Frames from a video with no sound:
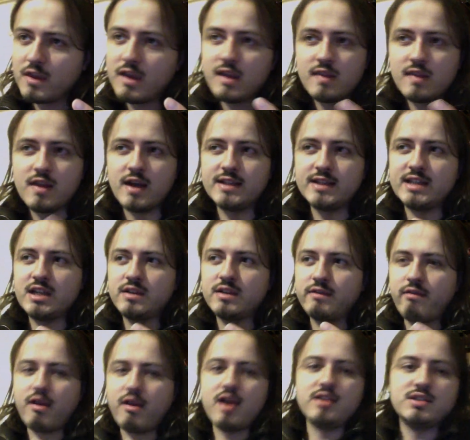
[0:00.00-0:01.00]
The idea of
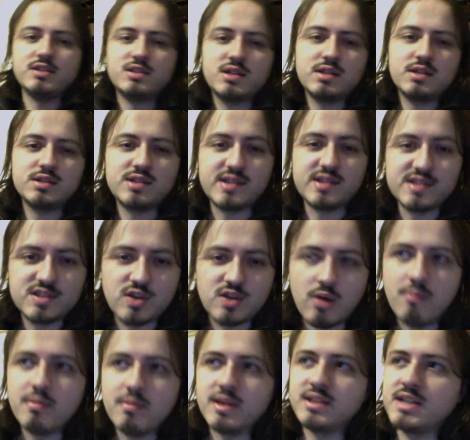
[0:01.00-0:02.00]
like
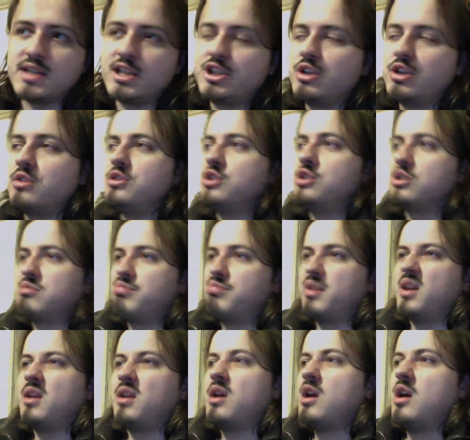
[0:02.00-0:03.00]
zombies, they shouldn't just
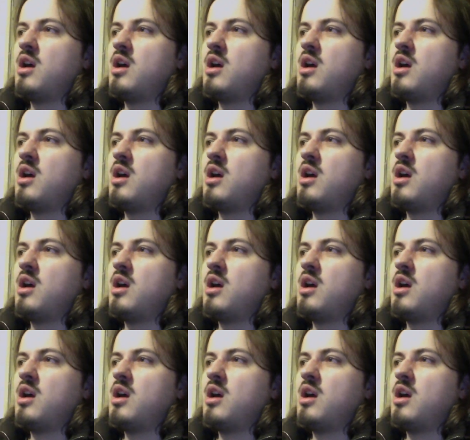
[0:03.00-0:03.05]
be,